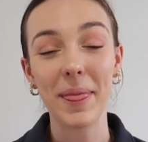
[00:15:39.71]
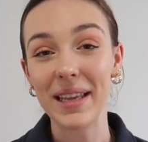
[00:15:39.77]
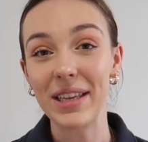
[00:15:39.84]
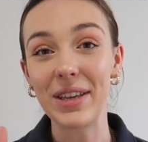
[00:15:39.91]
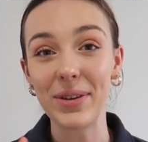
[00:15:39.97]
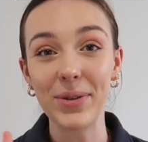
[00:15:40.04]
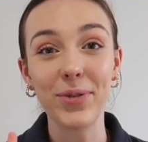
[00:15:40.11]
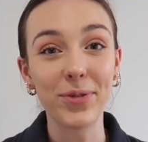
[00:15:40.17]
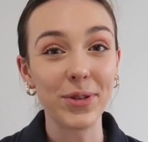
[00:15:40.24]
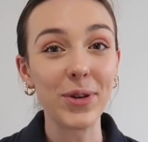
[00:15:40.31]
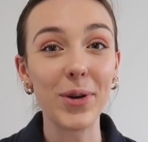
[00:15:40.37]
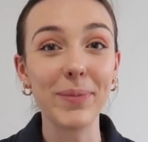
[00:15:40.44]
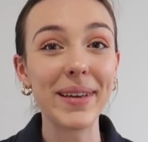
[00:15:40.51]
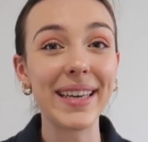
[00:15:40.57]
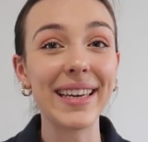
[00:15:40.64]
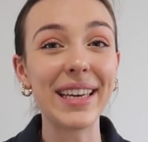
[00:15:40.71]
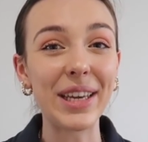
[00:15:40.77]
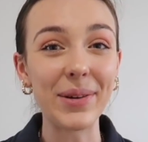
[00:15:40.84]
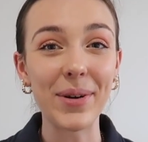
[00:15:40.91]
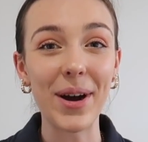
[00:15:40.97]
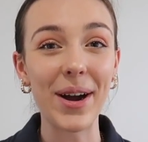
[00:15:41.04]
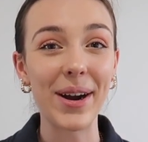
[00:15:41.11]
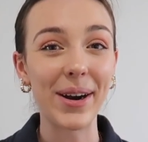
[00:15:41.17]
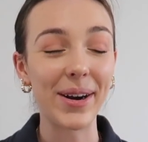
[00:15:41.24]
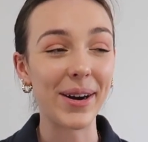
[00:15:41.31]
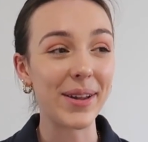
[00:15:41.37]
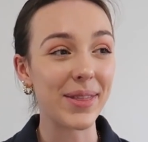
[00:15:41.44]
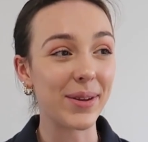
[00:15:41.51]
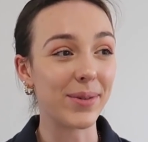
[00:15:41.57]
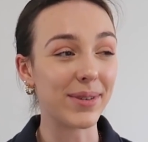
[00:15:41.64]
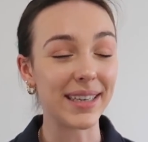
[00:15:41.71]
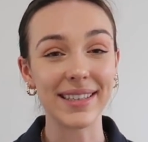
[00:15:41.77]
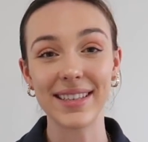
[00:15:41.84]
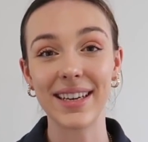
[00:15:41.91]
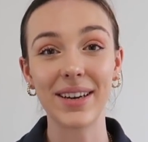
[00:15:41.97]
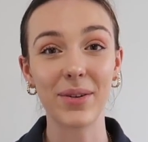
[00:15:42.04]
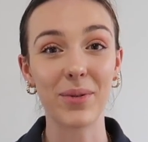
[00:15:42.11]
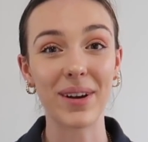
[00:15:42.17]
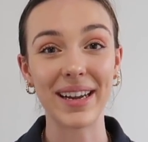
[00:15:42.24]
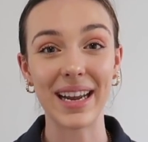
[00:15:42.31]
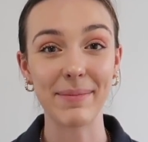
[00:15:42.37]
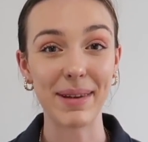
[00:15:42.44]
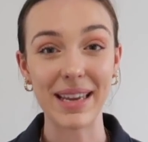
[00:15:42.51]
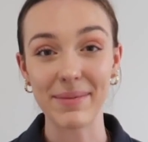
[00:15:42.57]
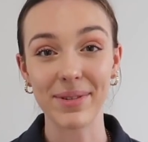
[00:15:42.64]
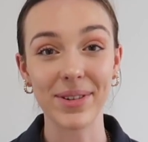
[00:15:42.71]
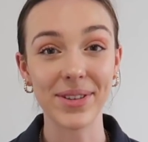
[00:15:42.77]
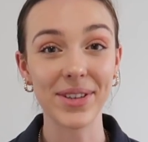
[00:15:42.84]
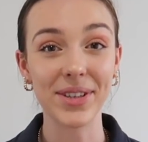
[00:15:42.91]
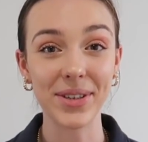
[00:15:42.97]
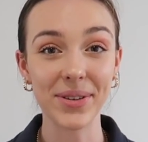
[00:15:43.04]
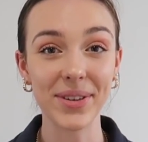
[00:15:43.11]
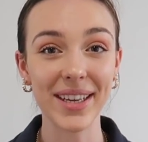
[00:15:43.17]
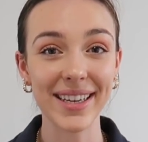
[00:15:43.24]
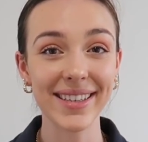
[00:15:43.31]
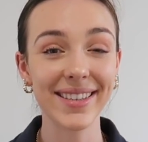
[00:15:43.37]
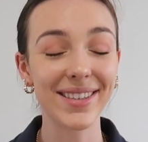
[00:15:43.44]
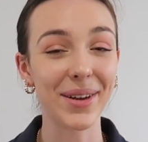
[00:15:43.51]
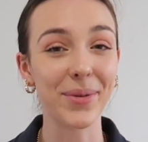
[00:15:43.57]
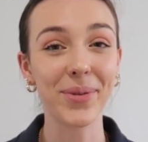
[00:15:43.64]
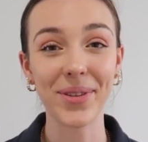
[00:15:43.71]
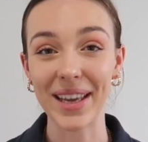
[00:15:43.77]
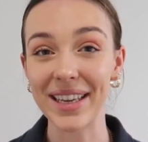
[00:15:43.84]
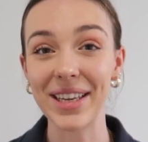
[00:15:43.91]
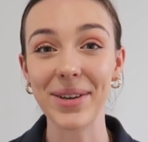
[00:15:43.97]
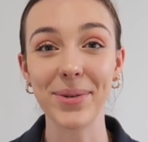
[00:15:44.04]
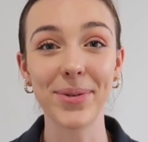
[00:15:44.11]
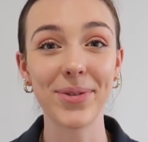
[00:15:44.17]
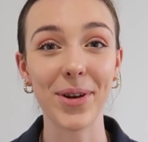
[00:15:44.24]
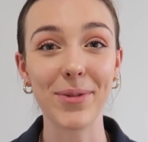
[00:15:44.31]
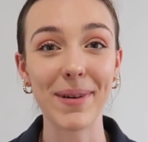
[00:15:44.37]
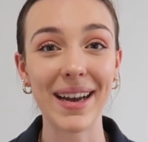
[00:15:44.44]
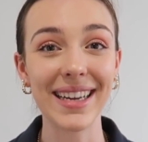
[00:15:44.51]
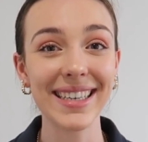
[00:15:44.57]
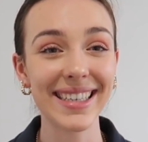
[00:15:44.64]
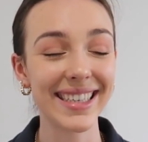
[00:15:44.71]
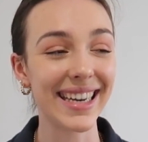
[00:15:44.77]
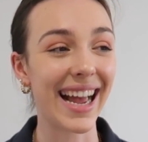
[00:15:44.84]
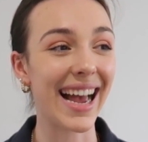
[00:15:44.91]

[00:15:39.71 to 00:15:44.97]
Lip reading: you fuel me, you are the reason why I'm able to do this, so thank you so much.